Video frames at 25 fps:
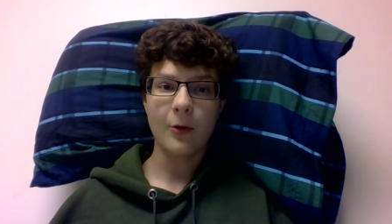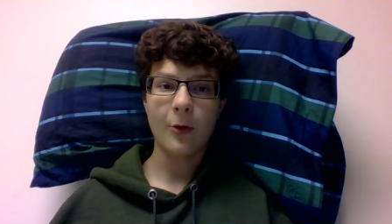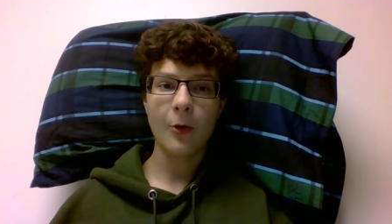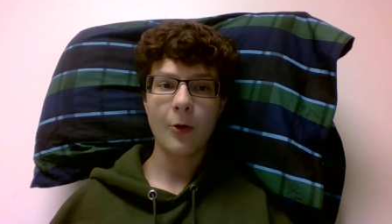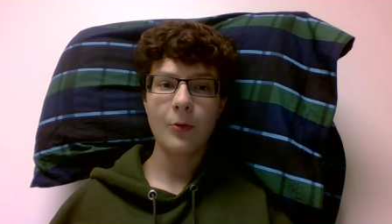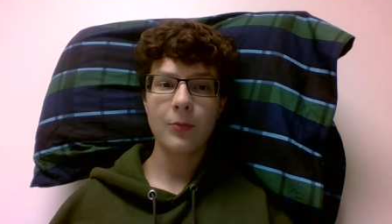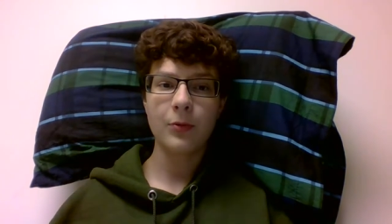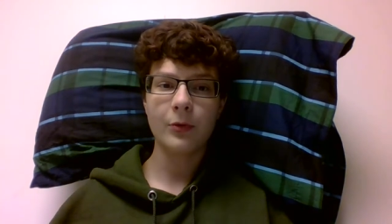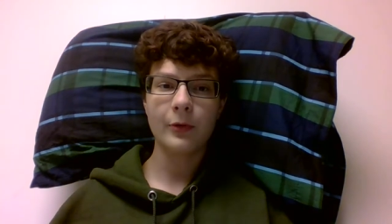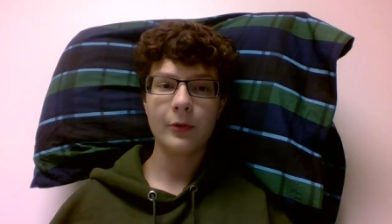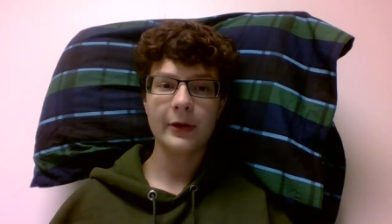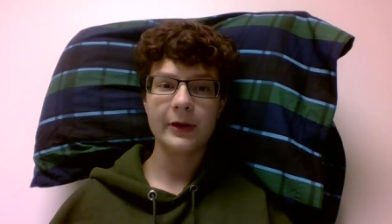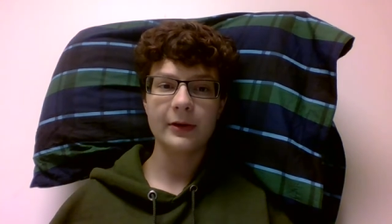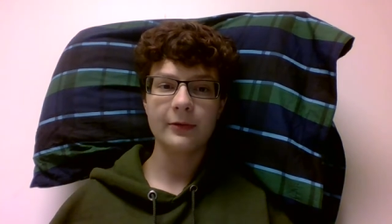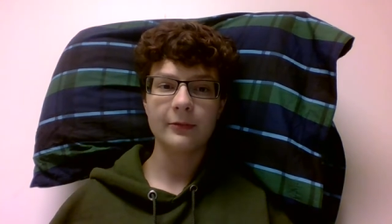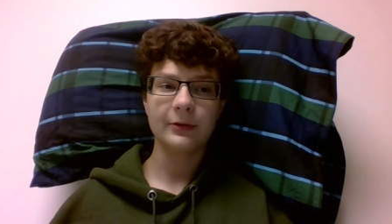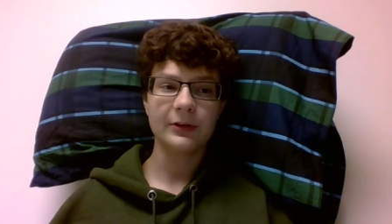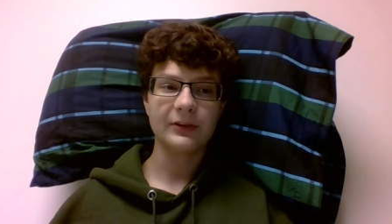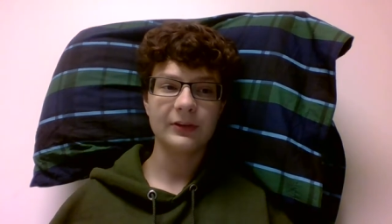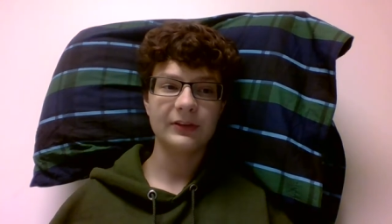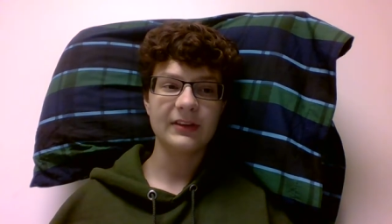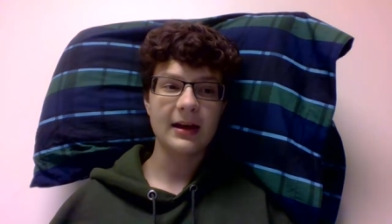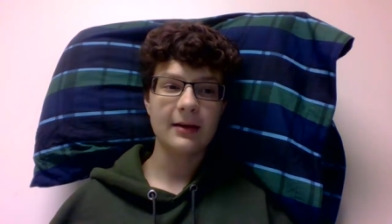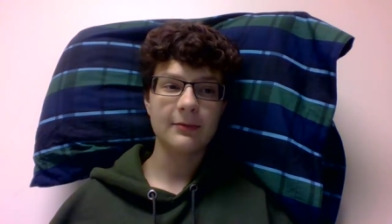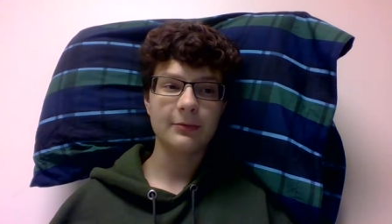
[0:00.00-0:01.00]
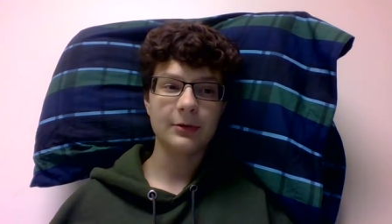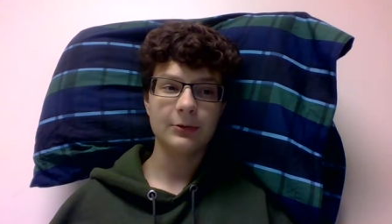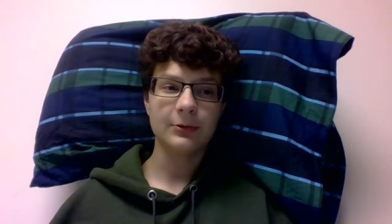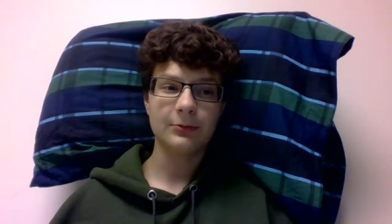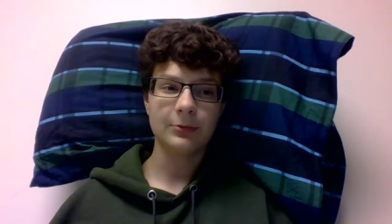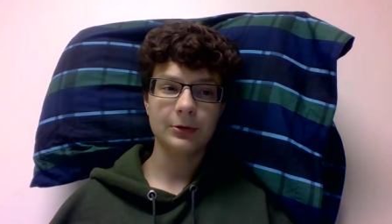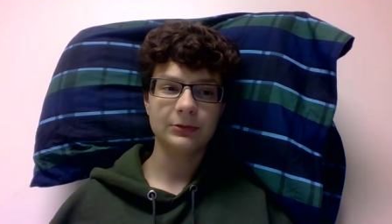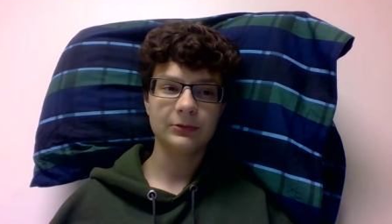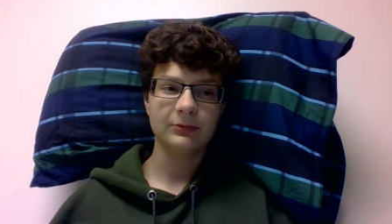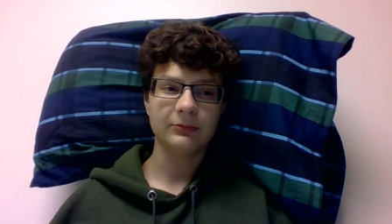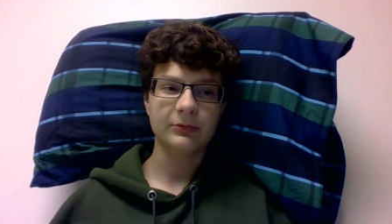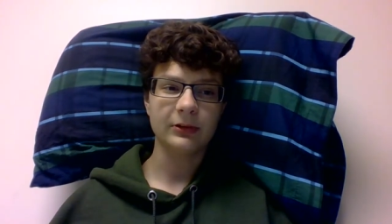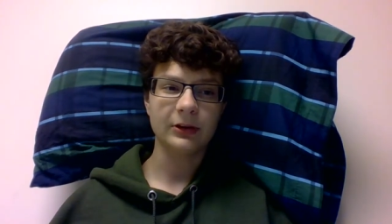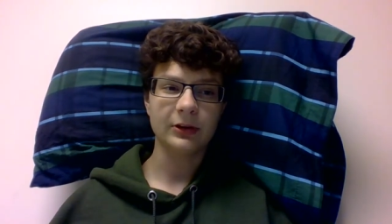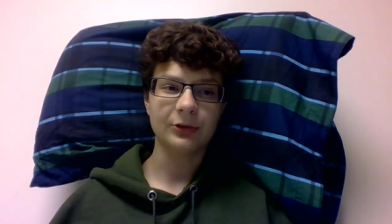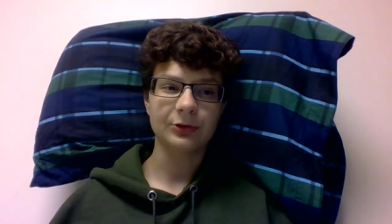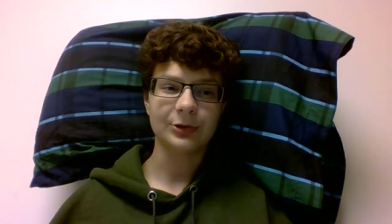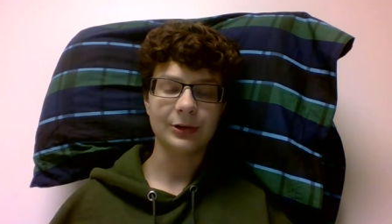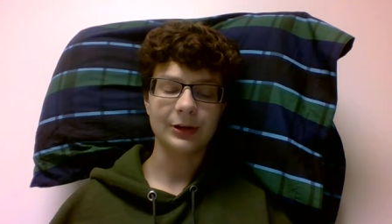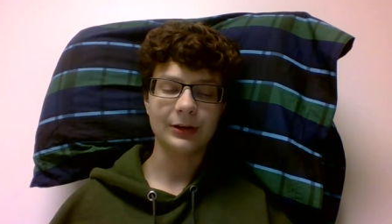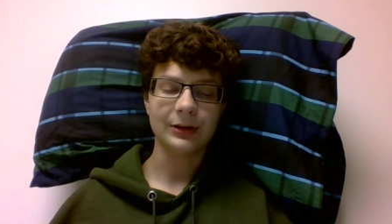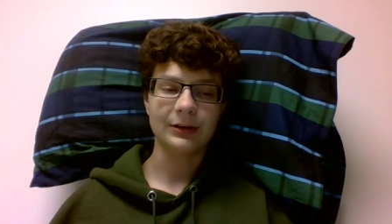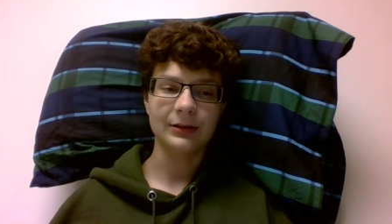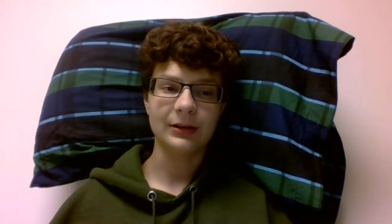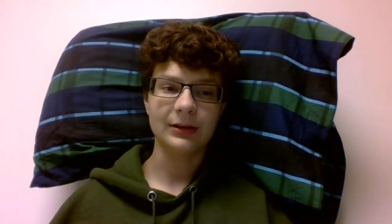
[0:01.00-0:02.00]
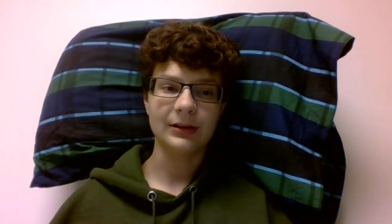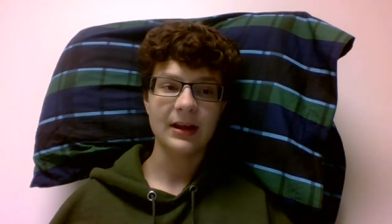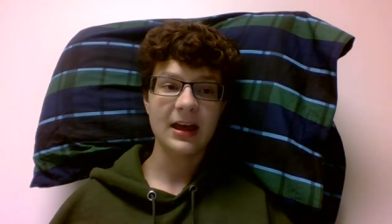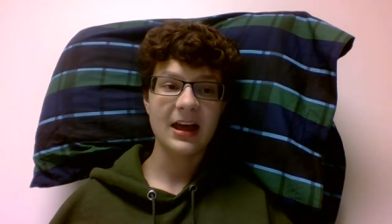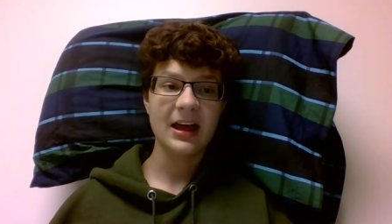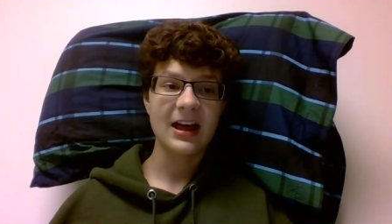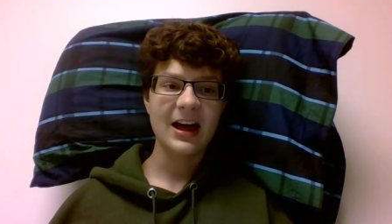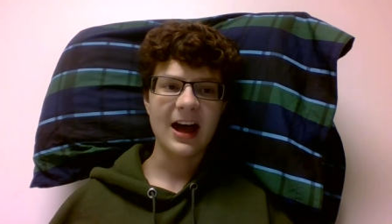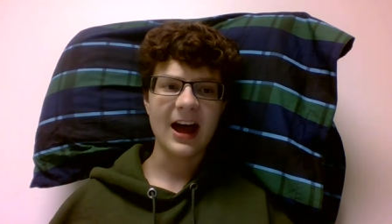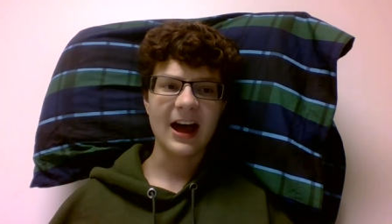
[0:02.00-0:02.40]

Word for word: whole point was that we wouldn't feel stranded.